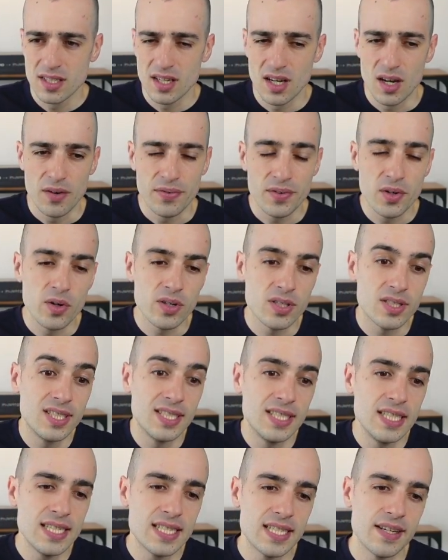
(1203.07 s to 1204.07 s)
Of course,
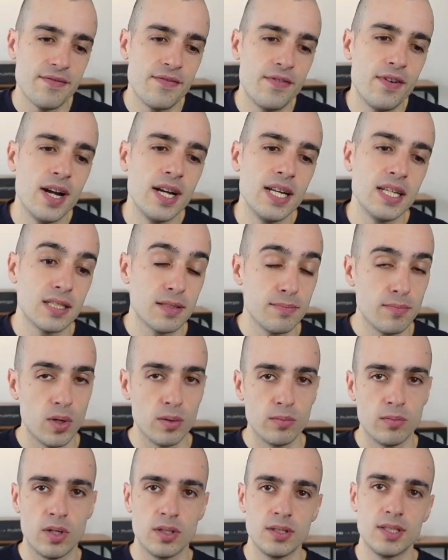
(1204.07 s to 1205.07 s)
this is a very small
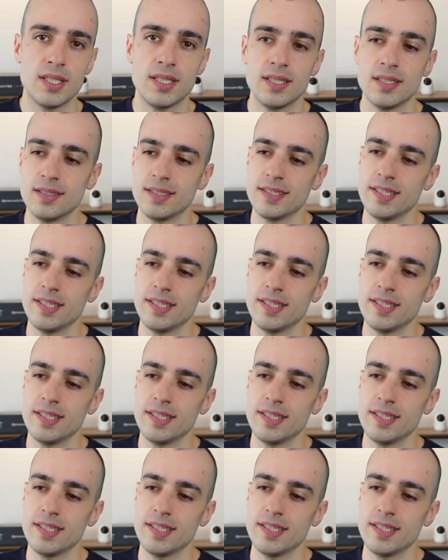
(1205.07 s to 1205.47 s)
model.